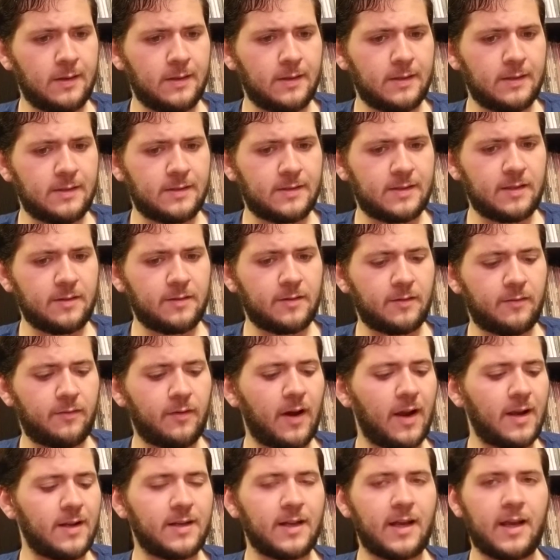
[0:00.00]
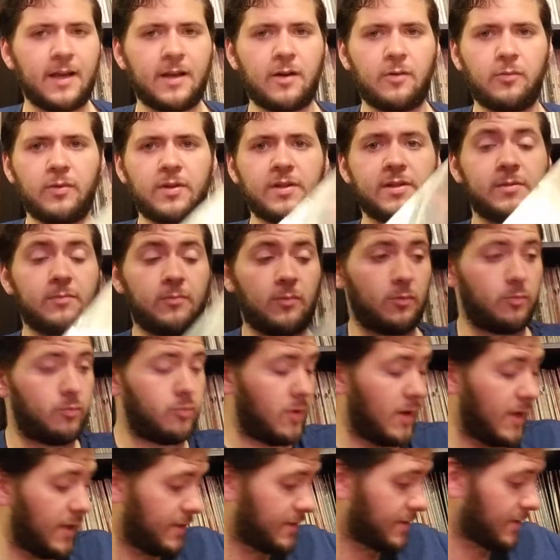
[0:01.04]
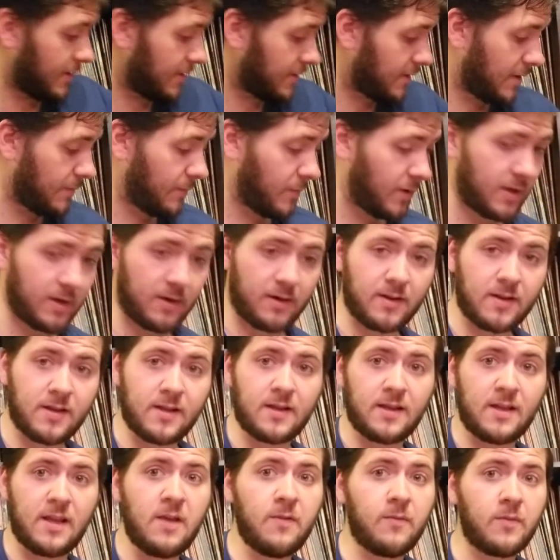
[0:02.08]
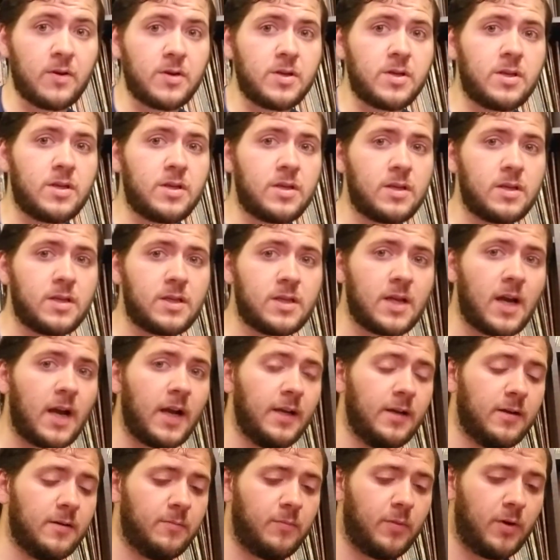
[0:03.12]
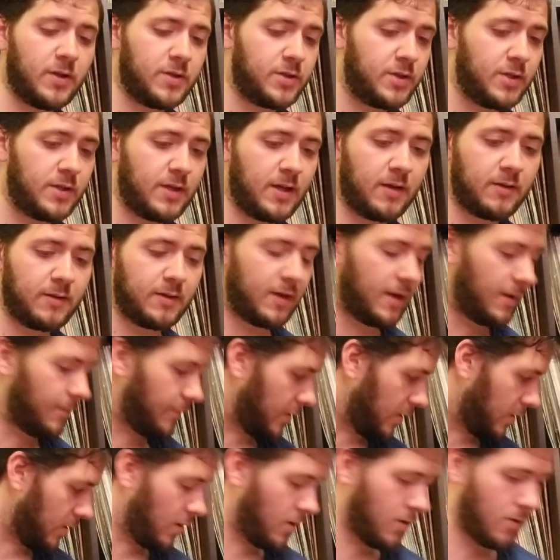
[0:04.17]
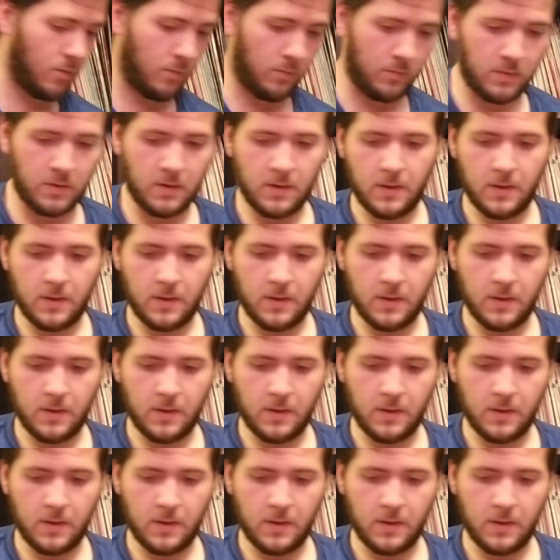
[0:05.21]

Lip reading: seem to find it at a reasonable price, because I'm on a even tighter budget now that I'm alone.